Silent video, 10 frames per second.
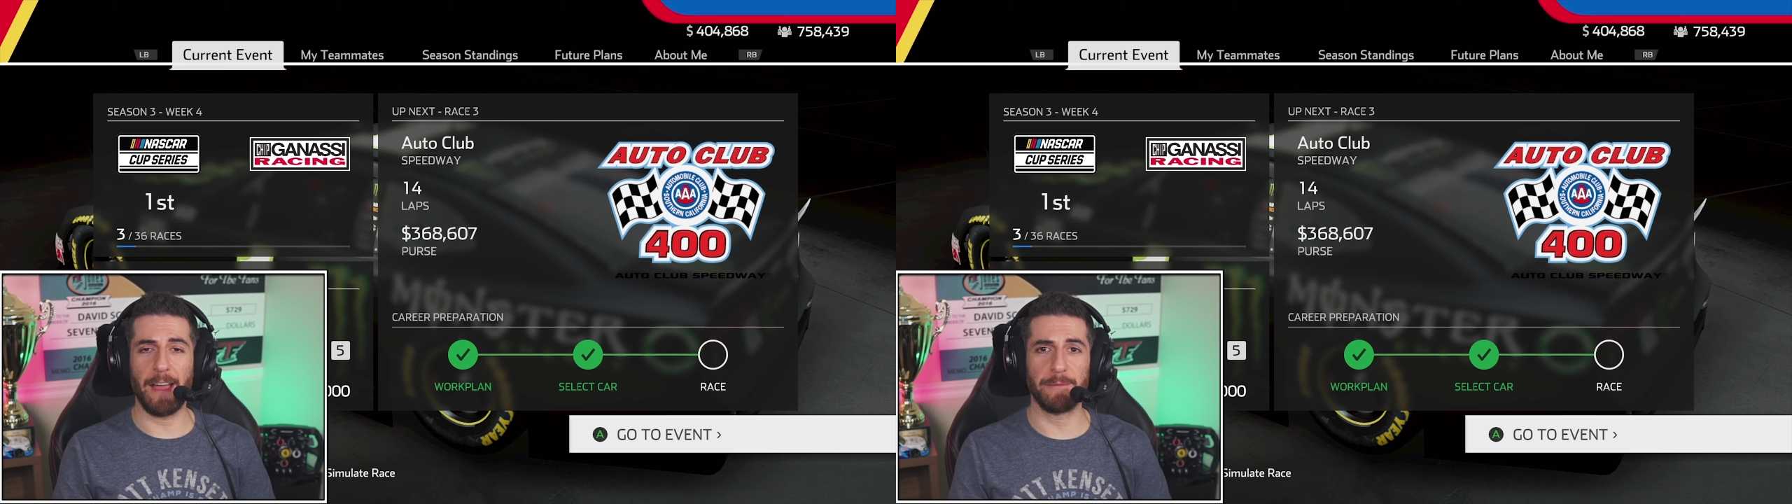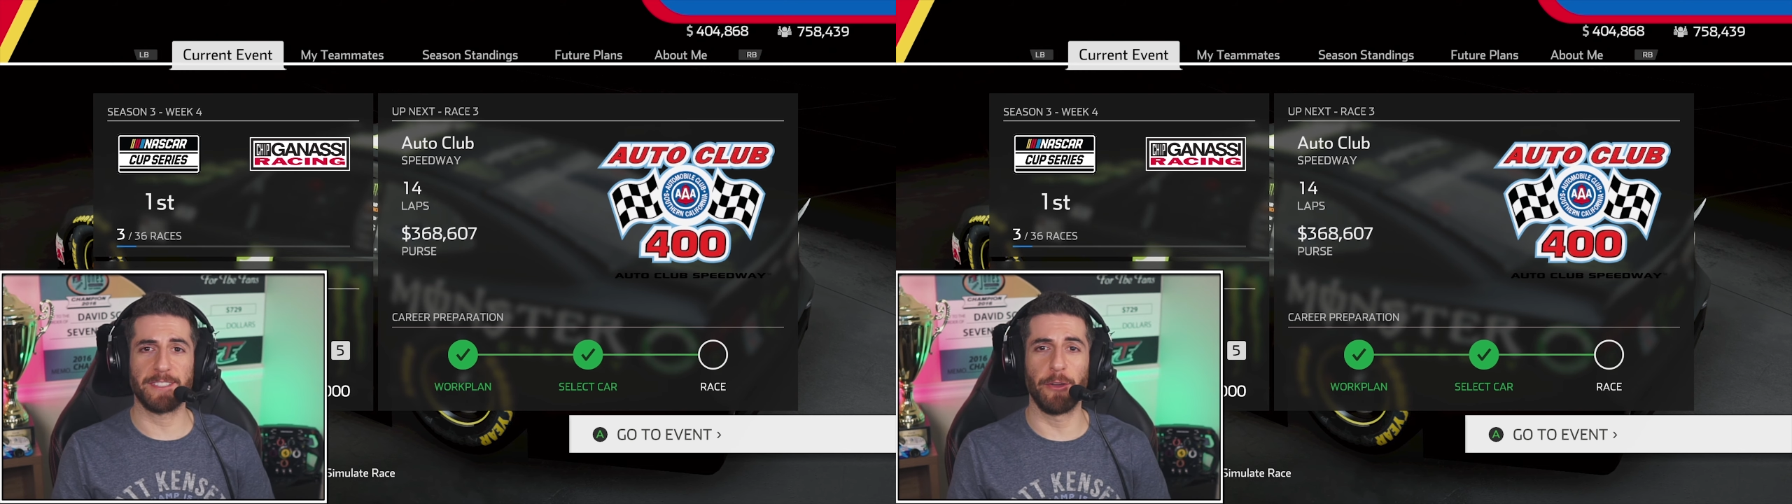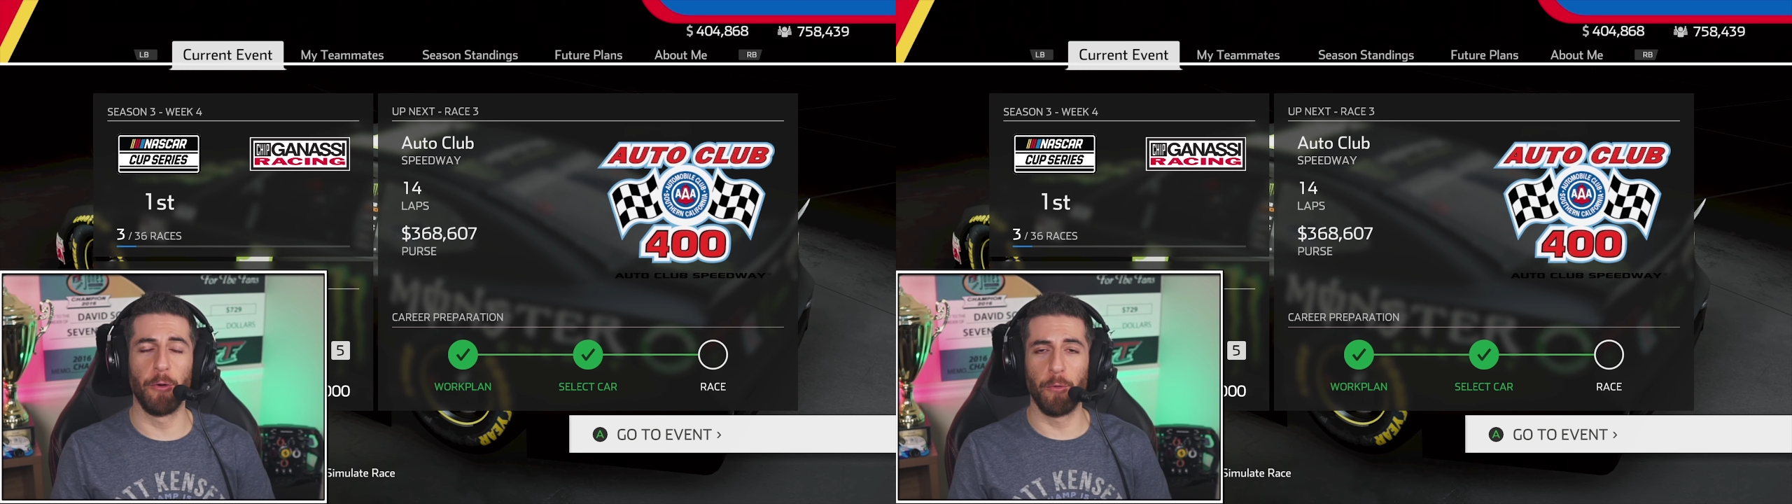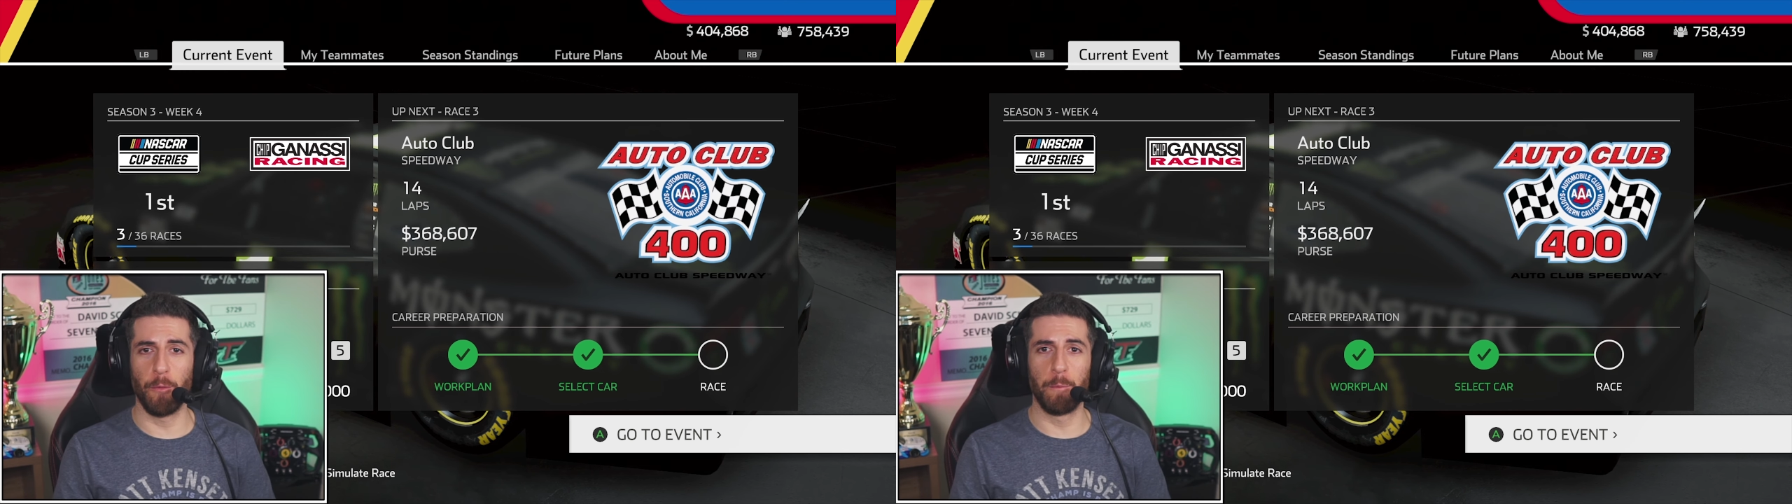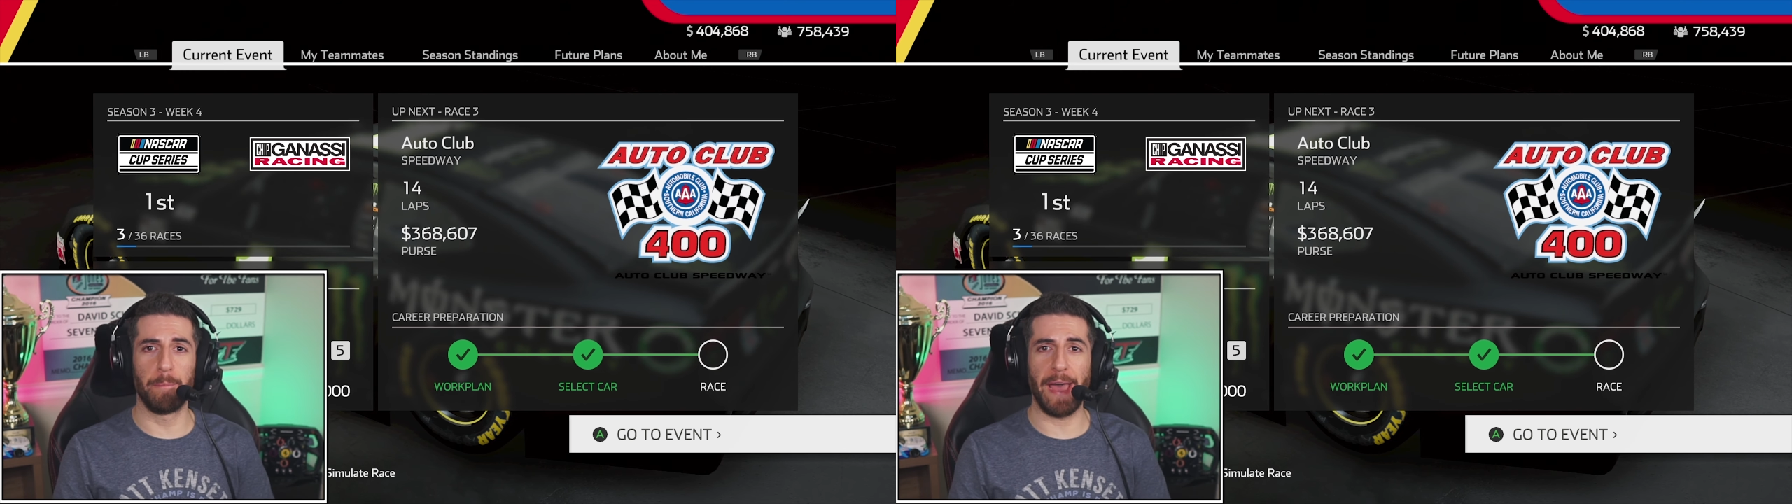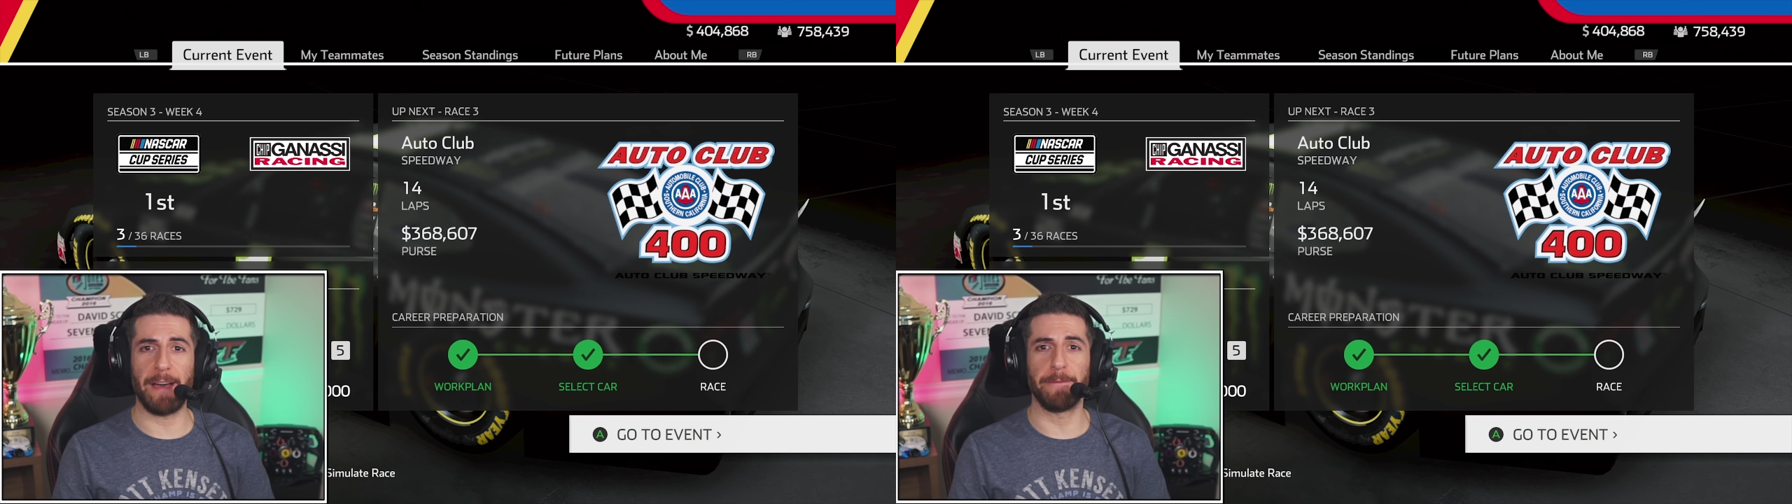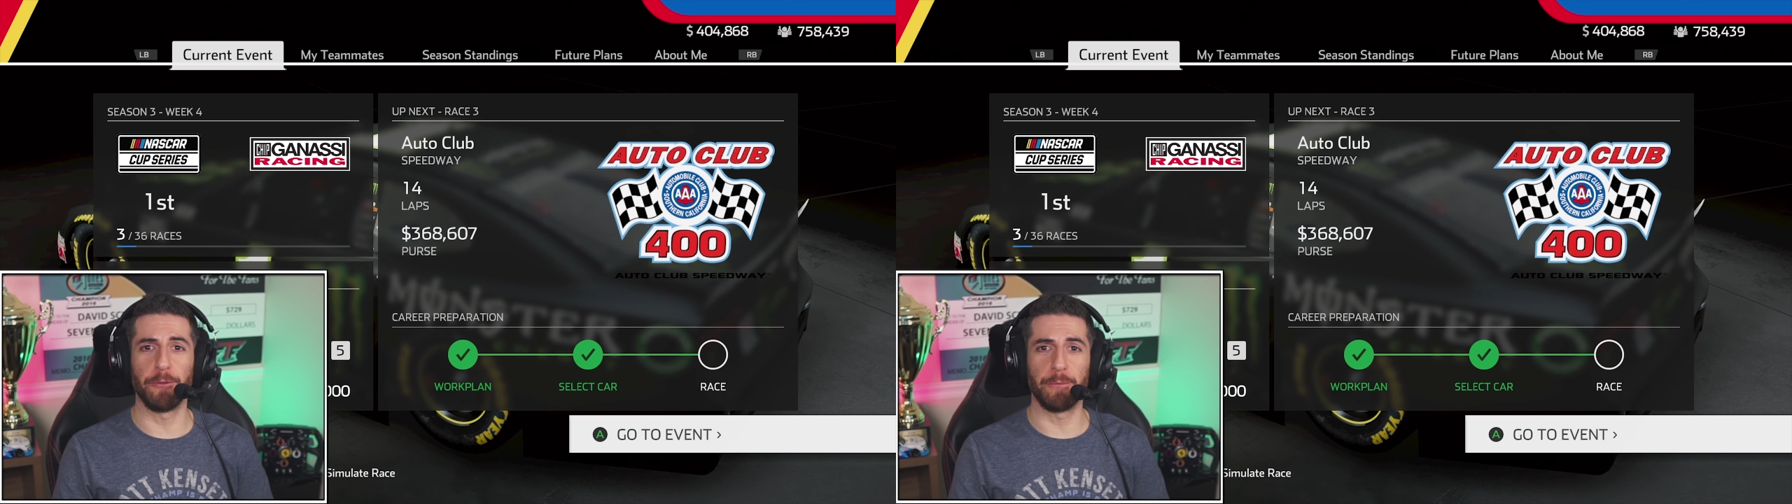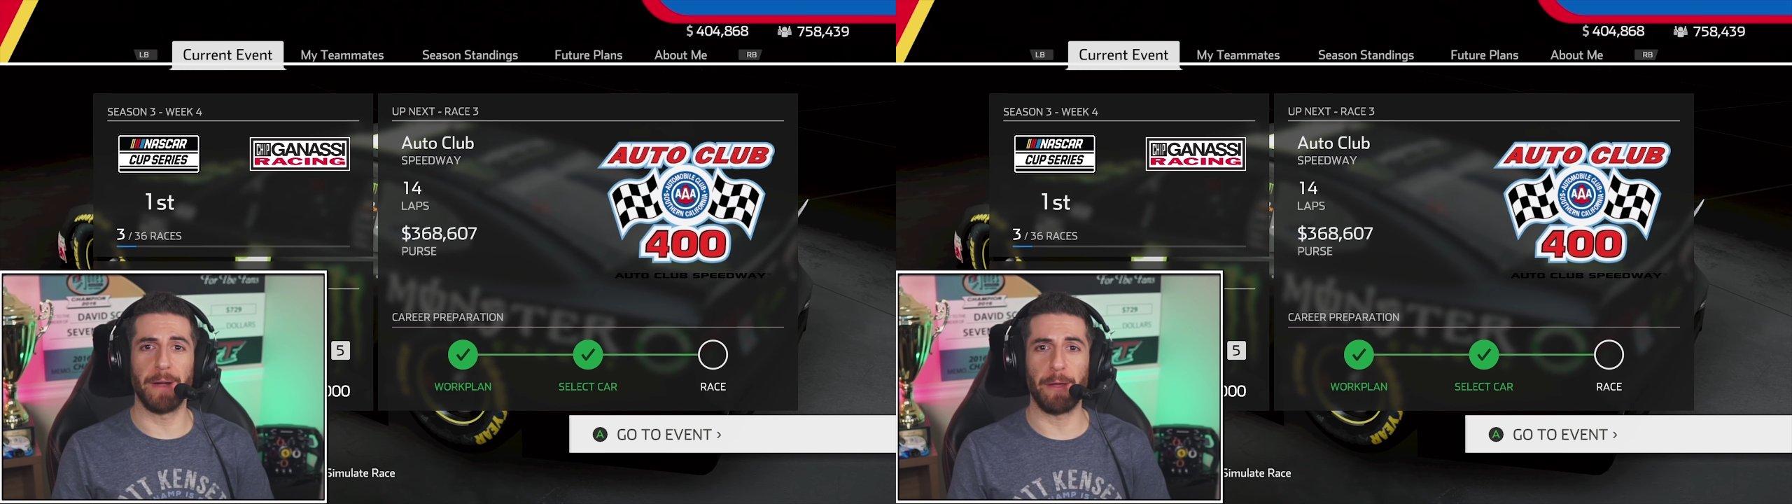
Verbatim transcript: I'm so baffled